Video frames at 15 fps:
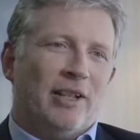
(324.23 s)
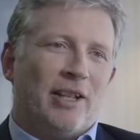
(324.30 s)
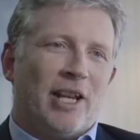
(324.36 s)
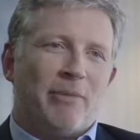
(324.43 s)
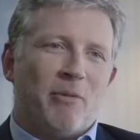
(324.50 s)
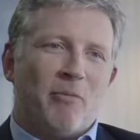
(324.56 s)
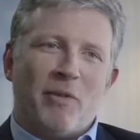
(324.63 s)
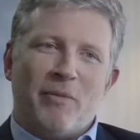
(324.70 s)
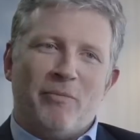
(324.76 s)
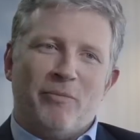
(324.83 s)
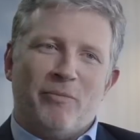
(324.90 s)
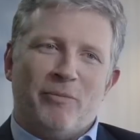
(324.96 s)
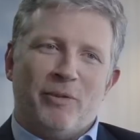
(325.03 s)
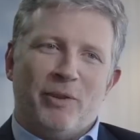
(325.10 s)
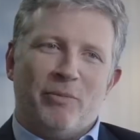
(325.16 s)
came and went
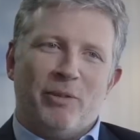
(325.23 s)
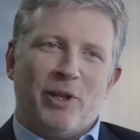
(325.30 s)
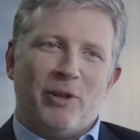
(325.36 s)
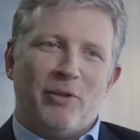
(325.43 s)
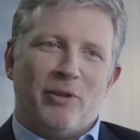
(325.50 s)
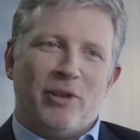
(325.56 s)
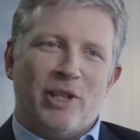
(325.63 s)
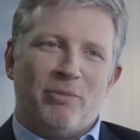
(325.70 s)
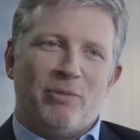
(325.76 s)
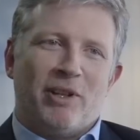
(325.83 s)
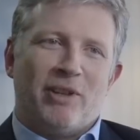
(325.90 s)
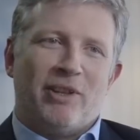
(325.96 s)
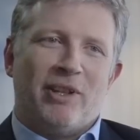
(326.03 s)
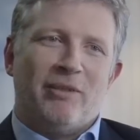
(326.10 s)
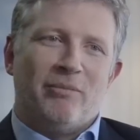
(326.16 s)
with a bit of noise, but
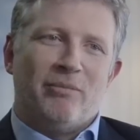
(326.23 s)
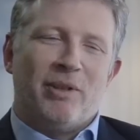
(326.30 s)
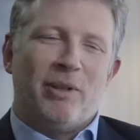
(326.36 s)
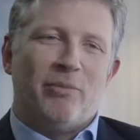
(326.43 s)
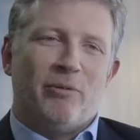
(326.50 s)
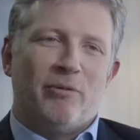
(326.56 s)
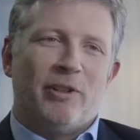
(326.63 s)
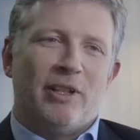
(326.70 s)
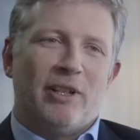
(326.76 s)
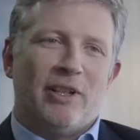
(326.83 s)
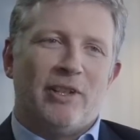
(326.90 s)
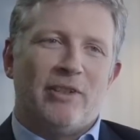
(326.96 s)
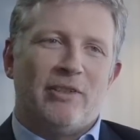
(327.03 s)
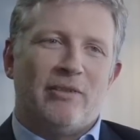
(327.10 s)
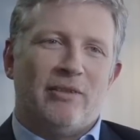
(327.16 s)
I think people
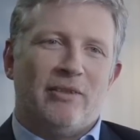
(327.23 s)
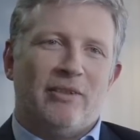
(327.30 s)
realized,